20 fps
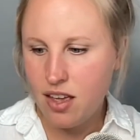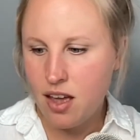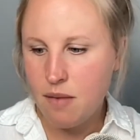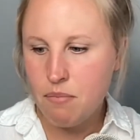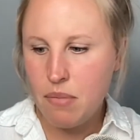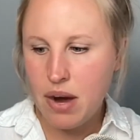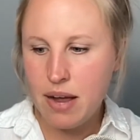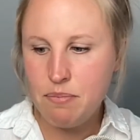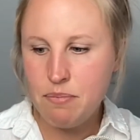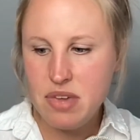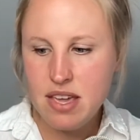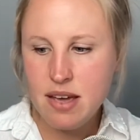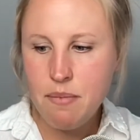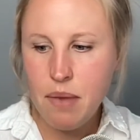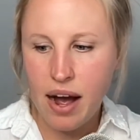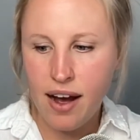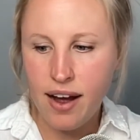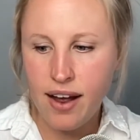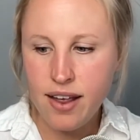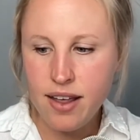My
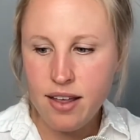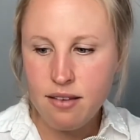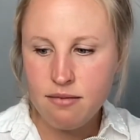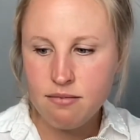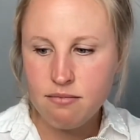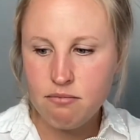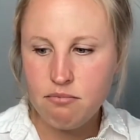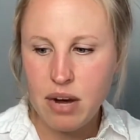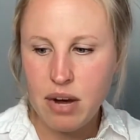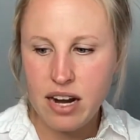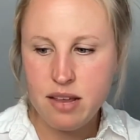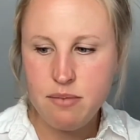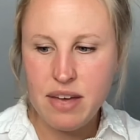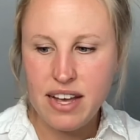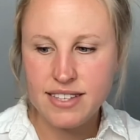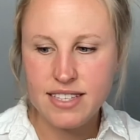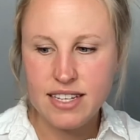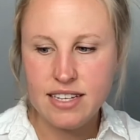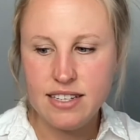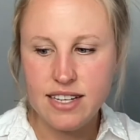BMI, body
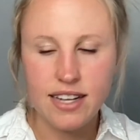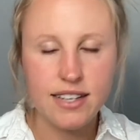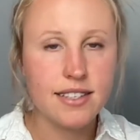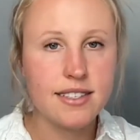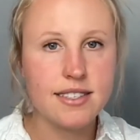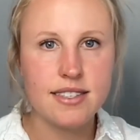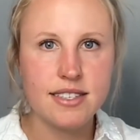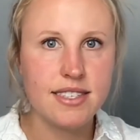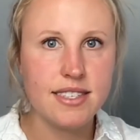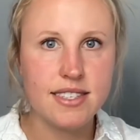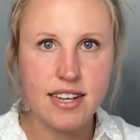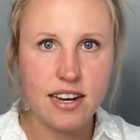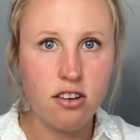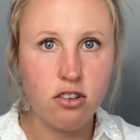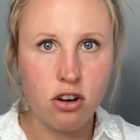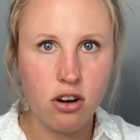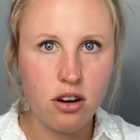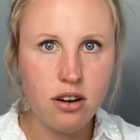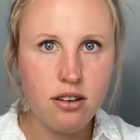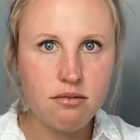mass index, is
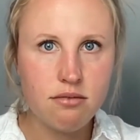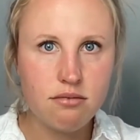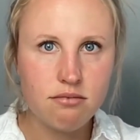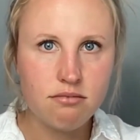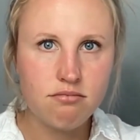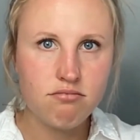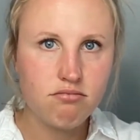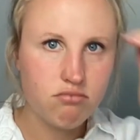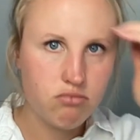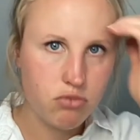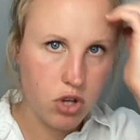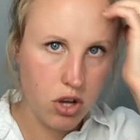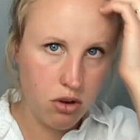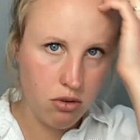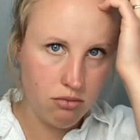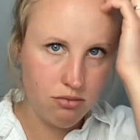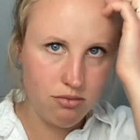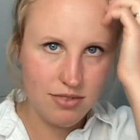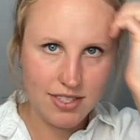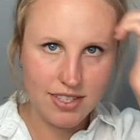standard.
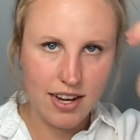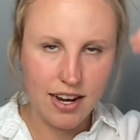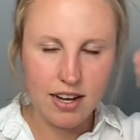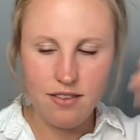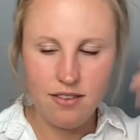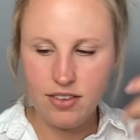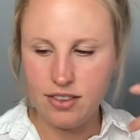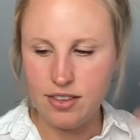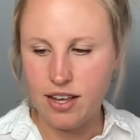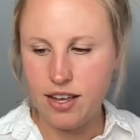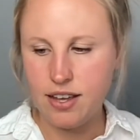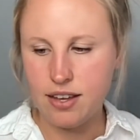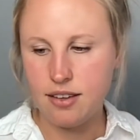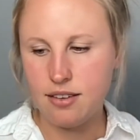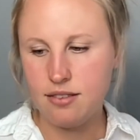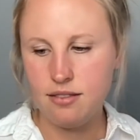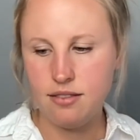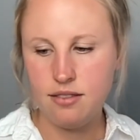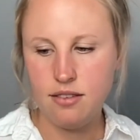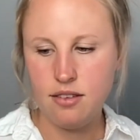So it's not even like,
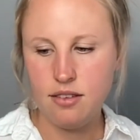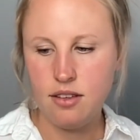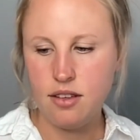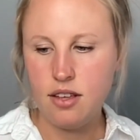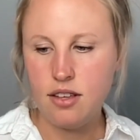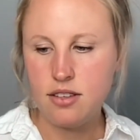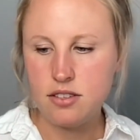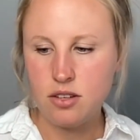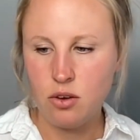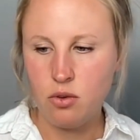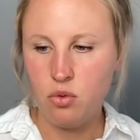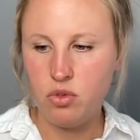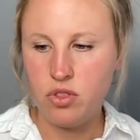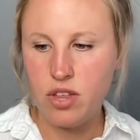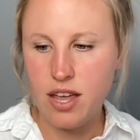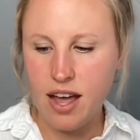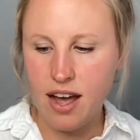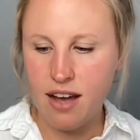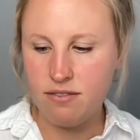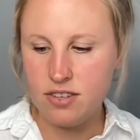so
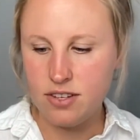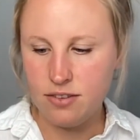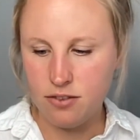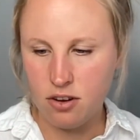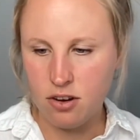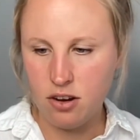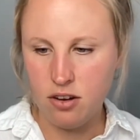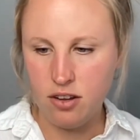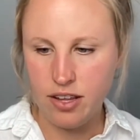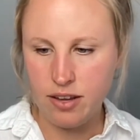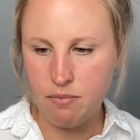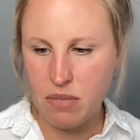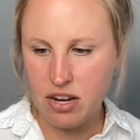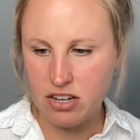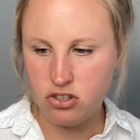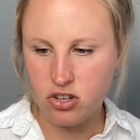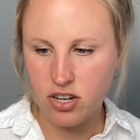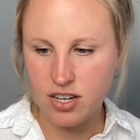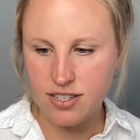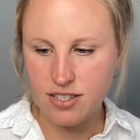they have different like
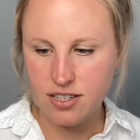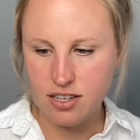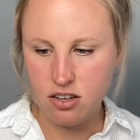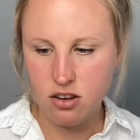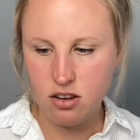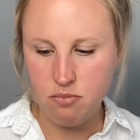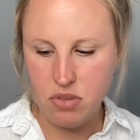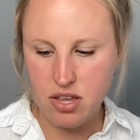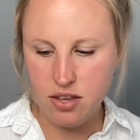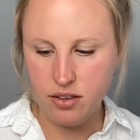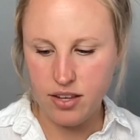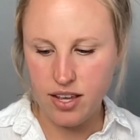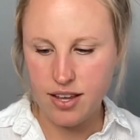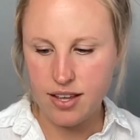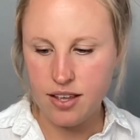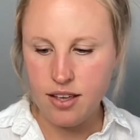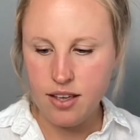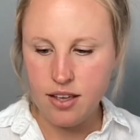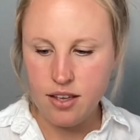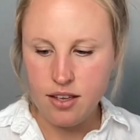metrics, and it could be like
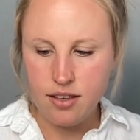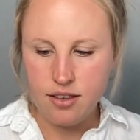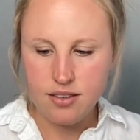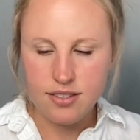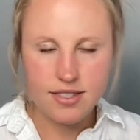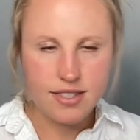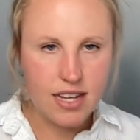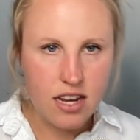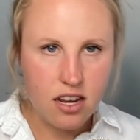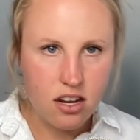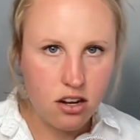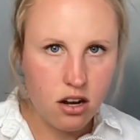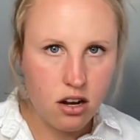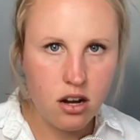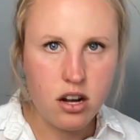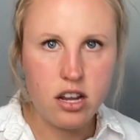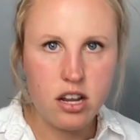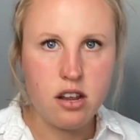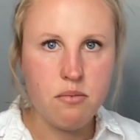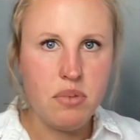standard,
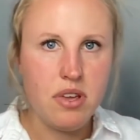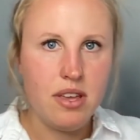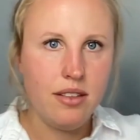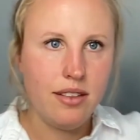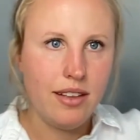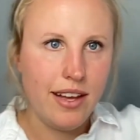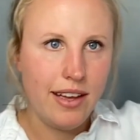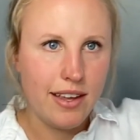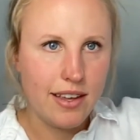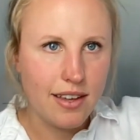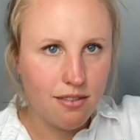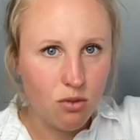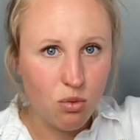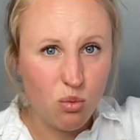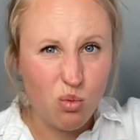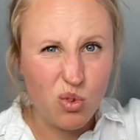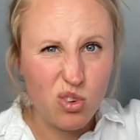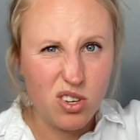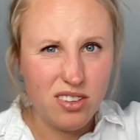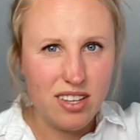it could be like
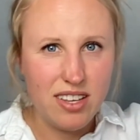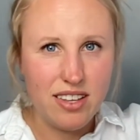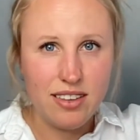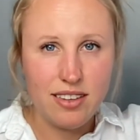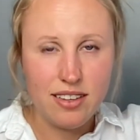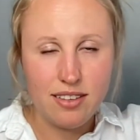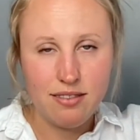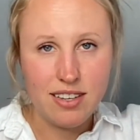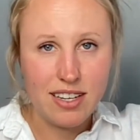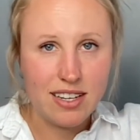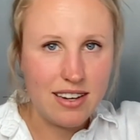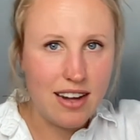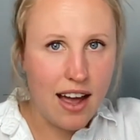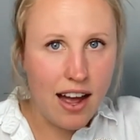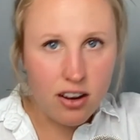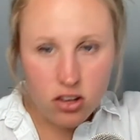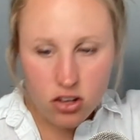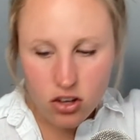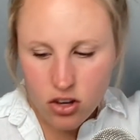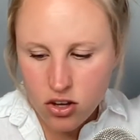really like
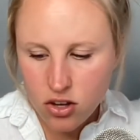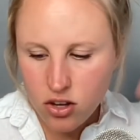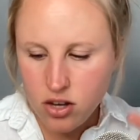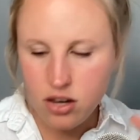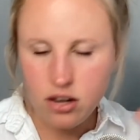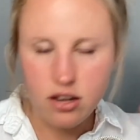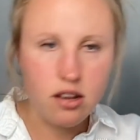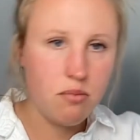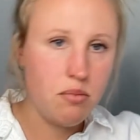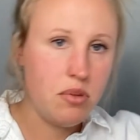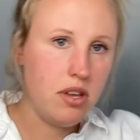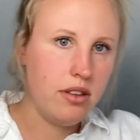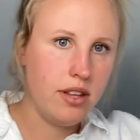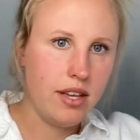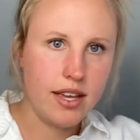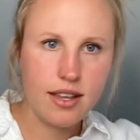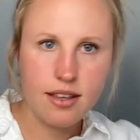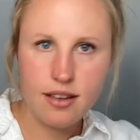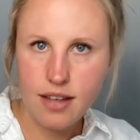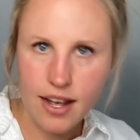not good, it could be
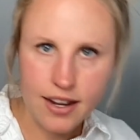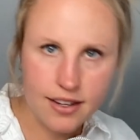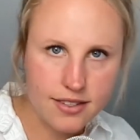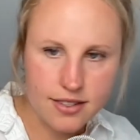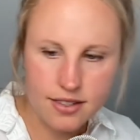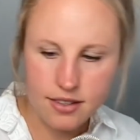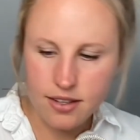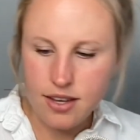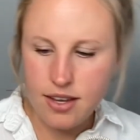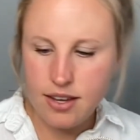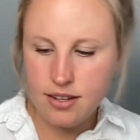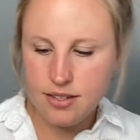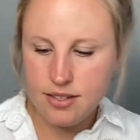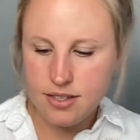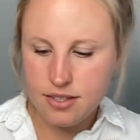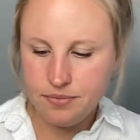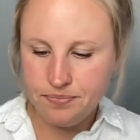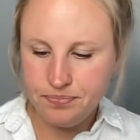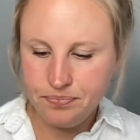like excellent.